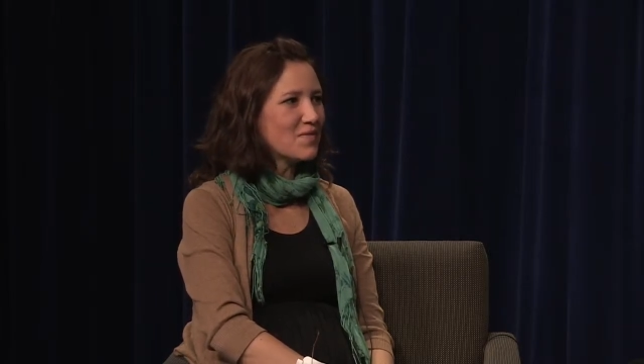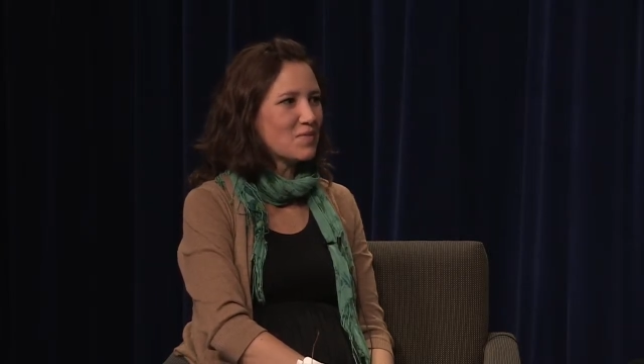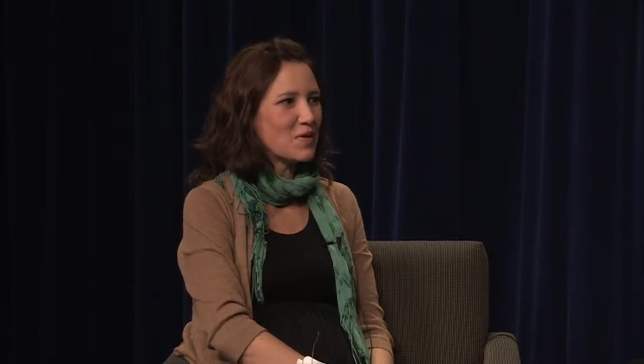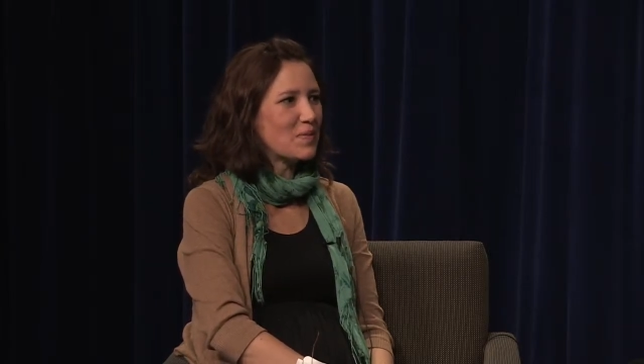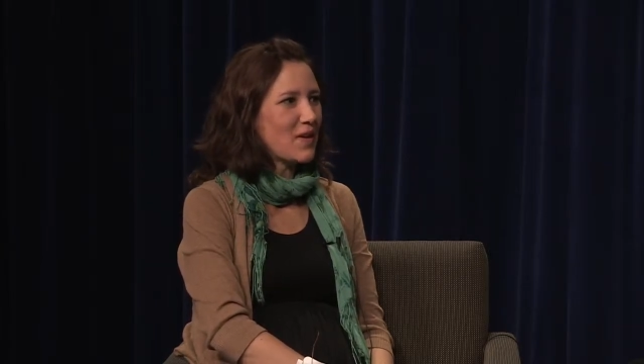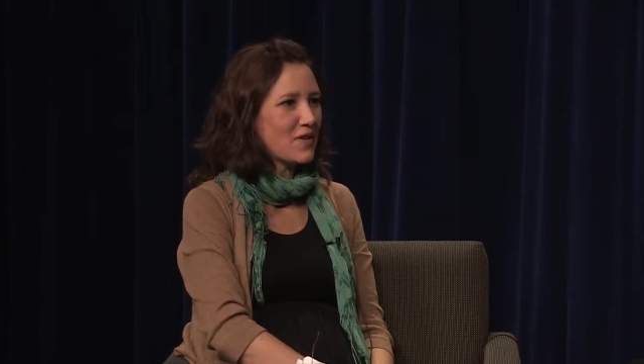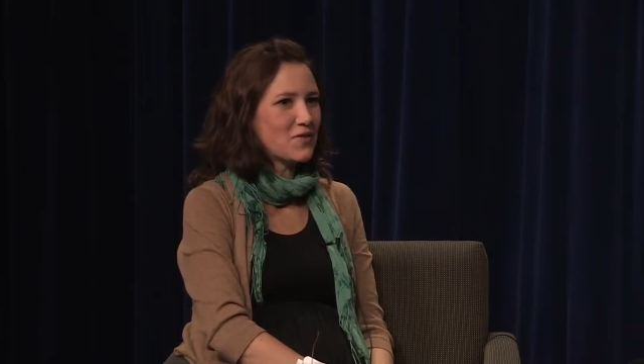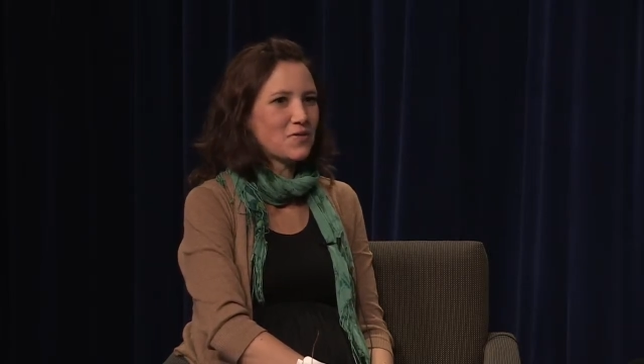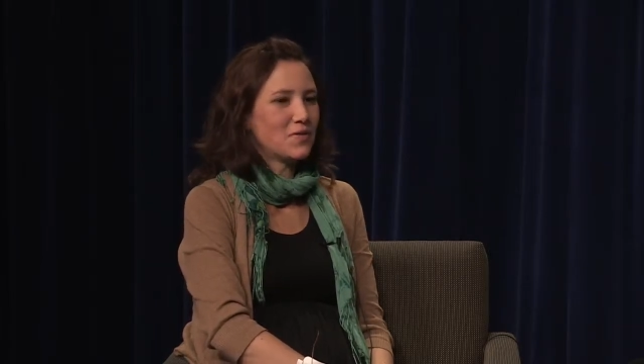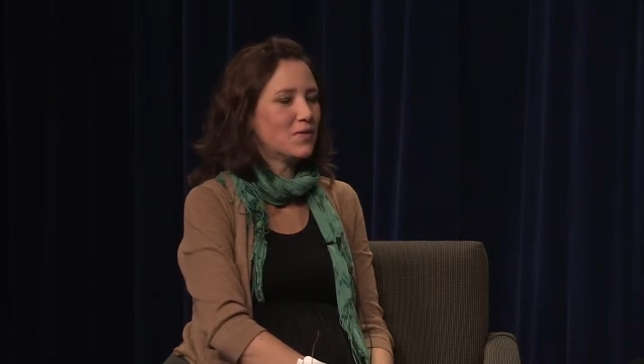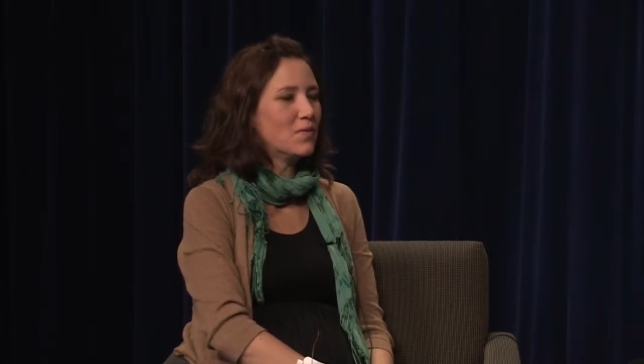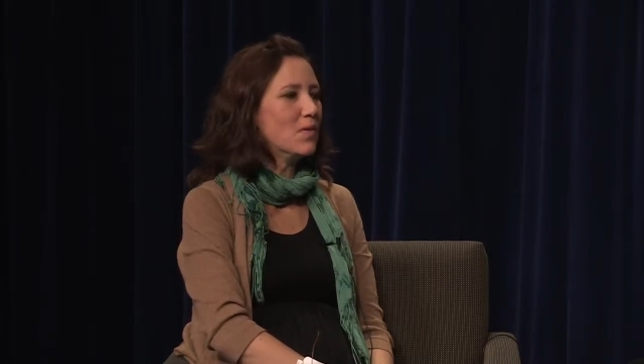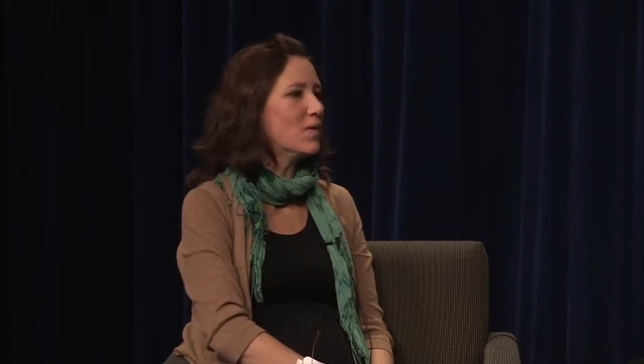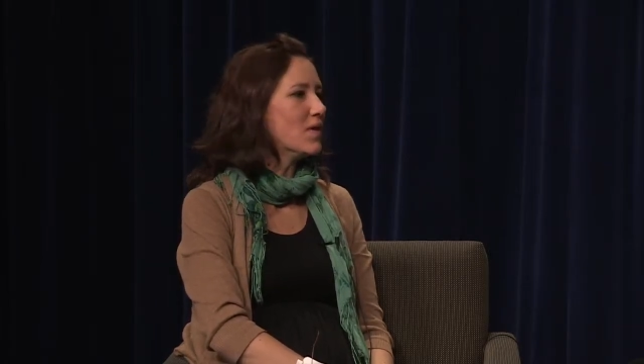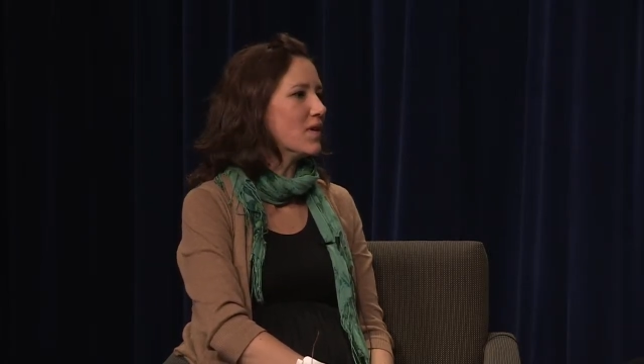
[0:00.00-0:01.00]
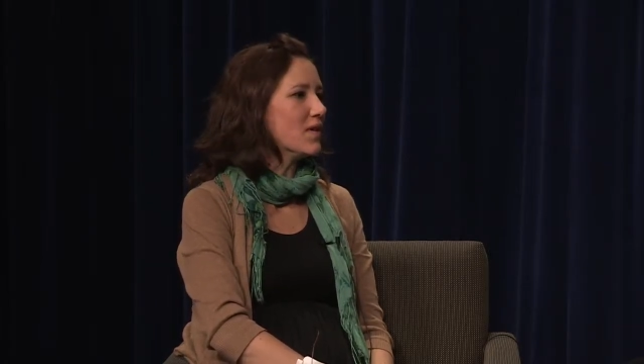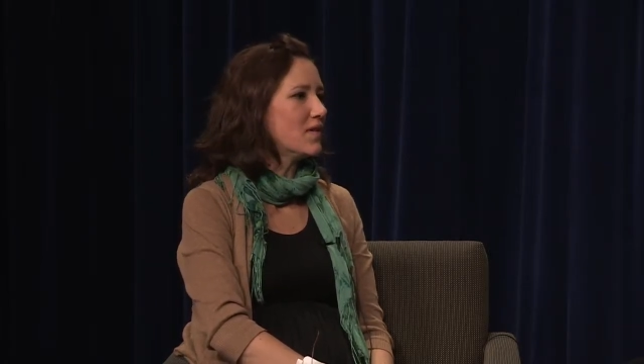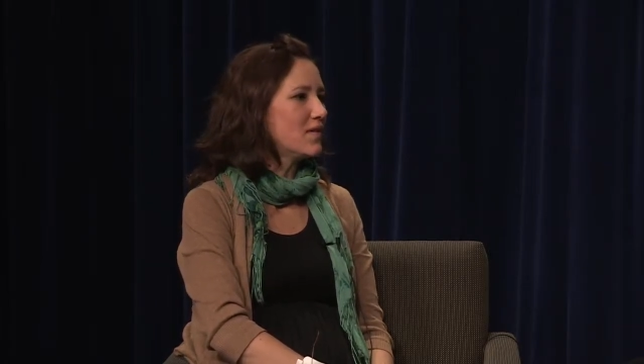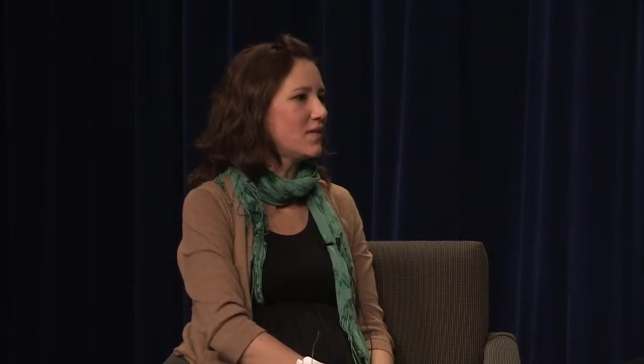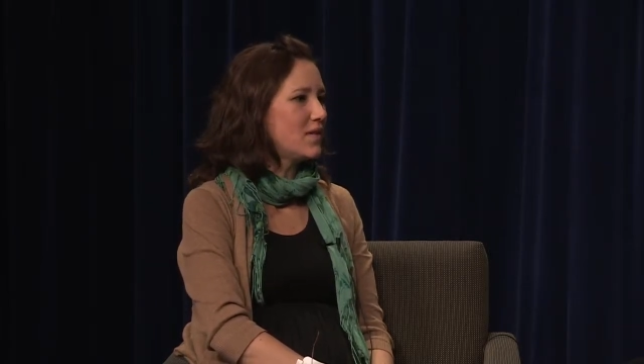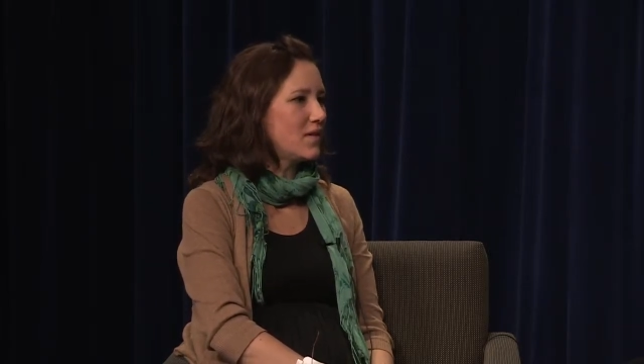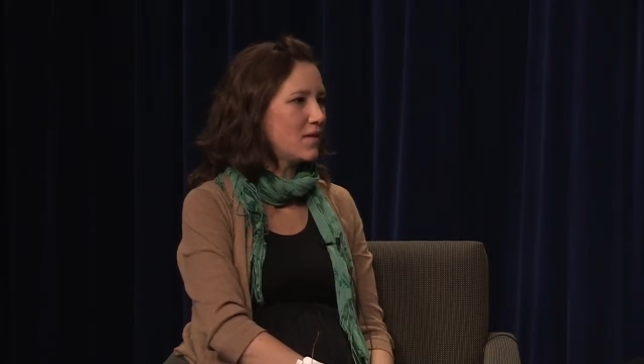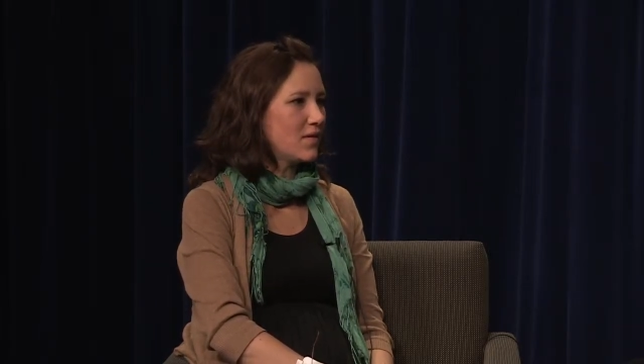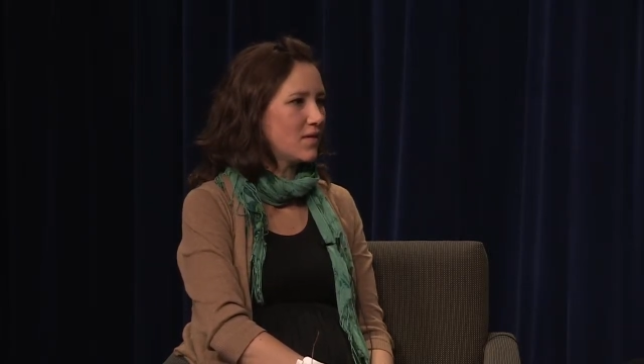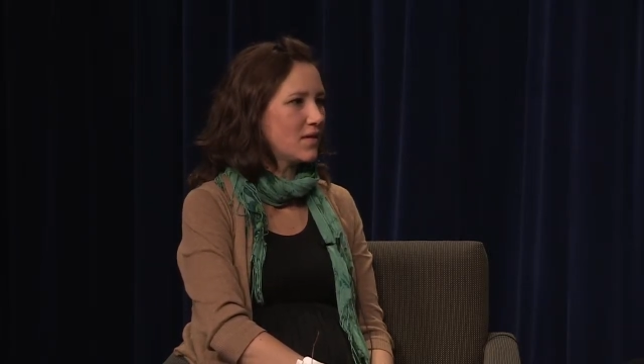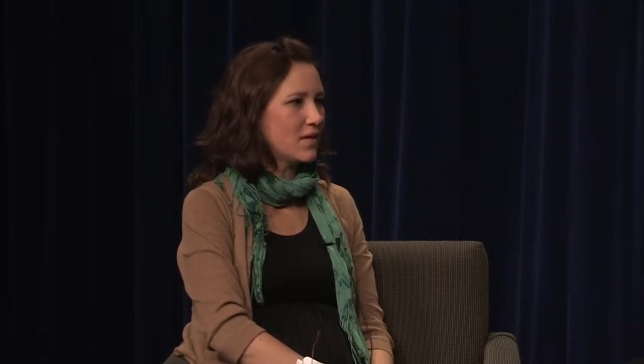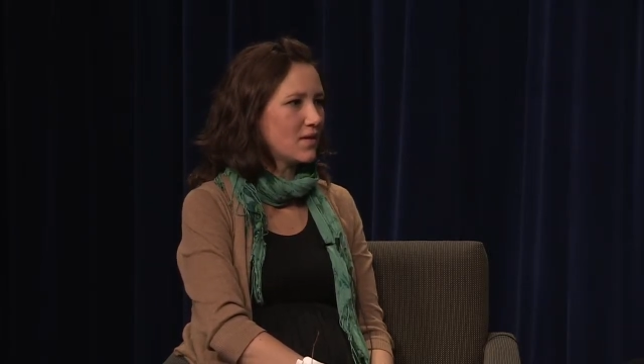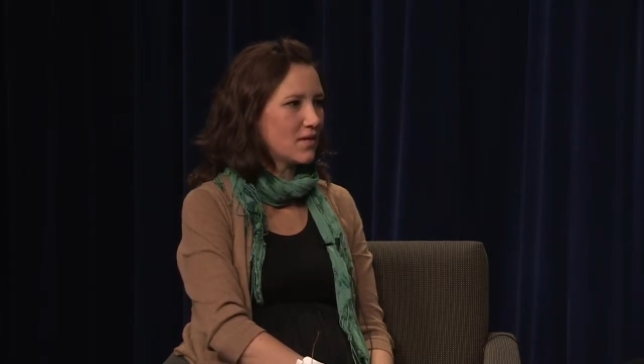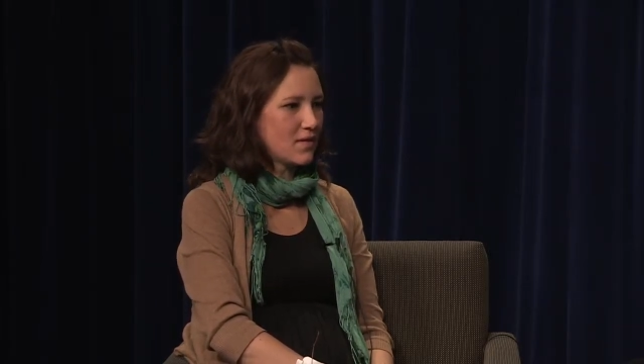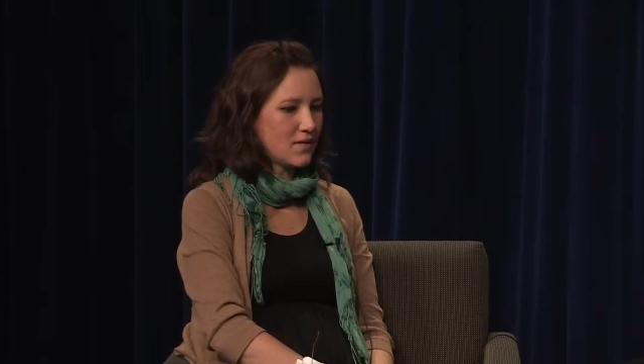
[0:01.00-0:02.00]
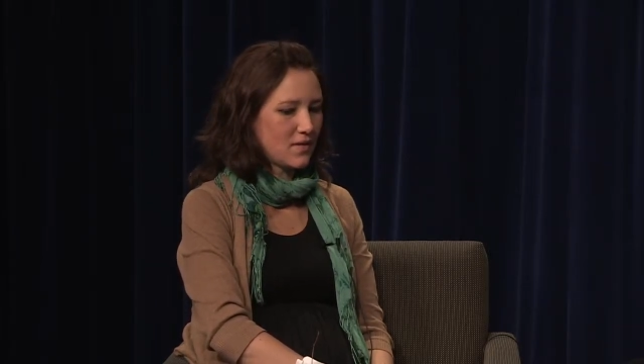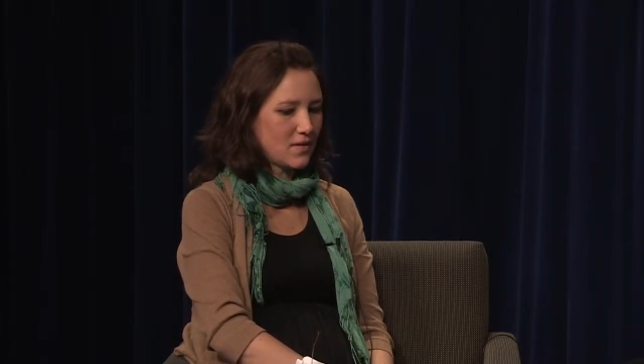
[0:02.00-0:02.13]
perpetual war. You know,